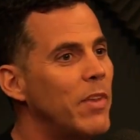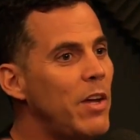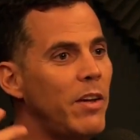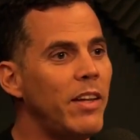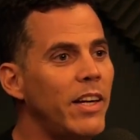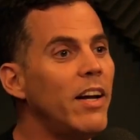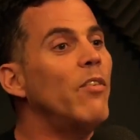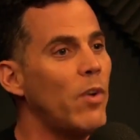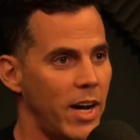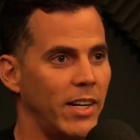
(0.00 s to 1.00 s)
It got
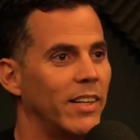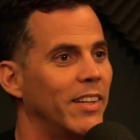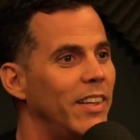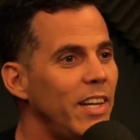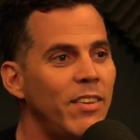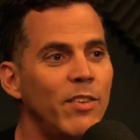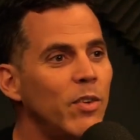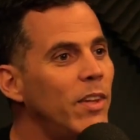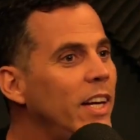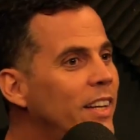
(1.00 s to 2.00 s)
right.
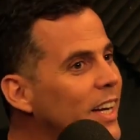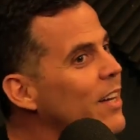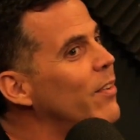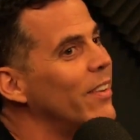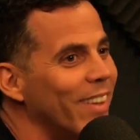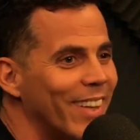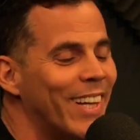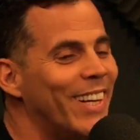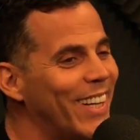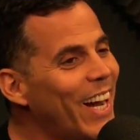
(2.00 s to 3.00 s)
It didn't.
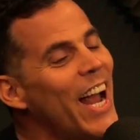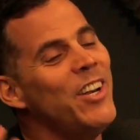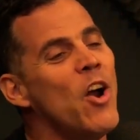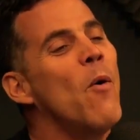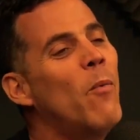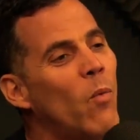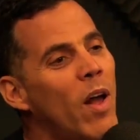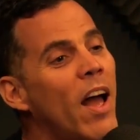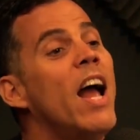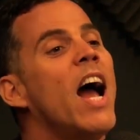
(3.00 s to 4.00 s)
I know
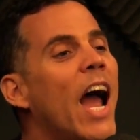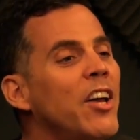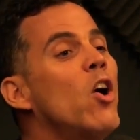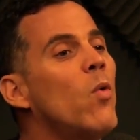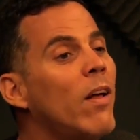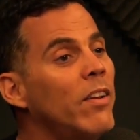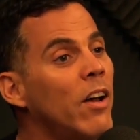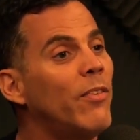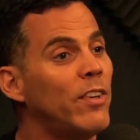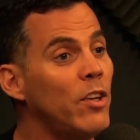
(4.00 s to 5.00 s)
well. I know well
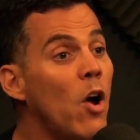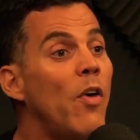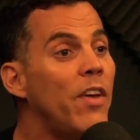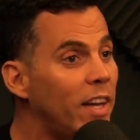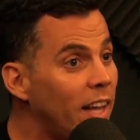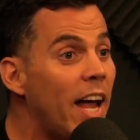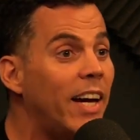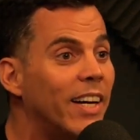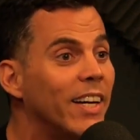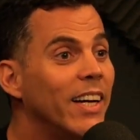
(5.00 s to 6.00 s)
enough to know that
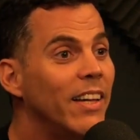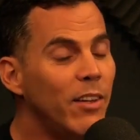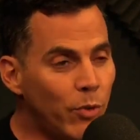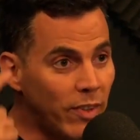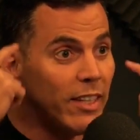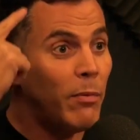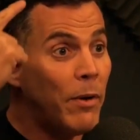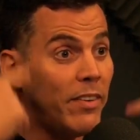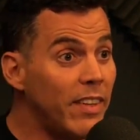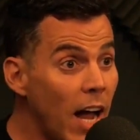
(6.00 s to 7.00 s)
this is an
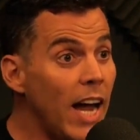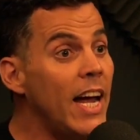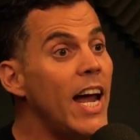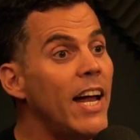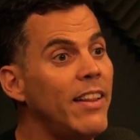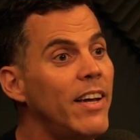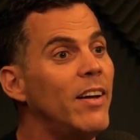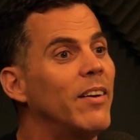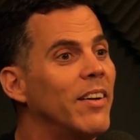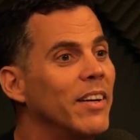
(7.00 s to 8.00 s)
experience that I had
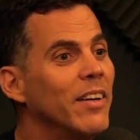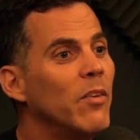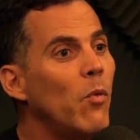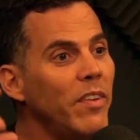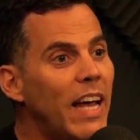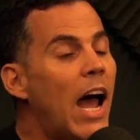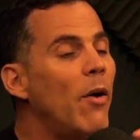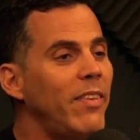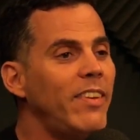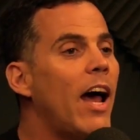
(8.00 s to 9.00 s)
that was
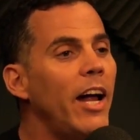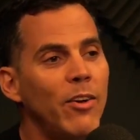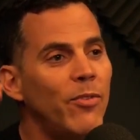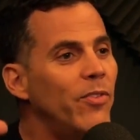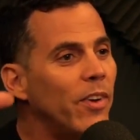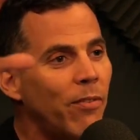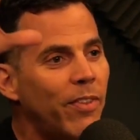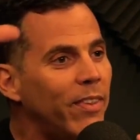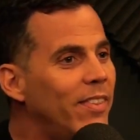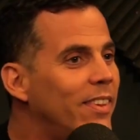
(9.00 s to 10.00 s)
outside of
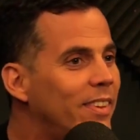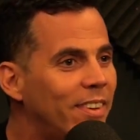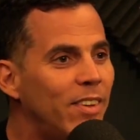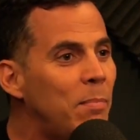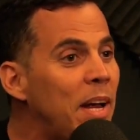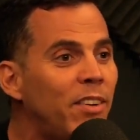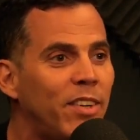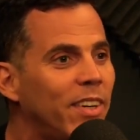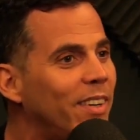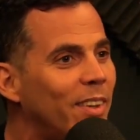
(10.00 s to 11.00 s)
the
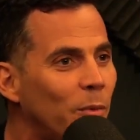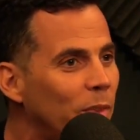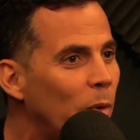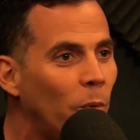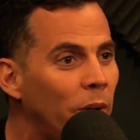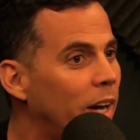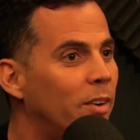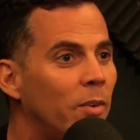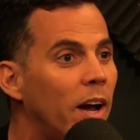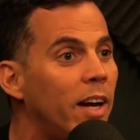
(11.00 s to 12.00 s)
dimension that we're in,
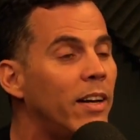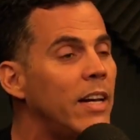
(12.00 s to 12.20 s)
right?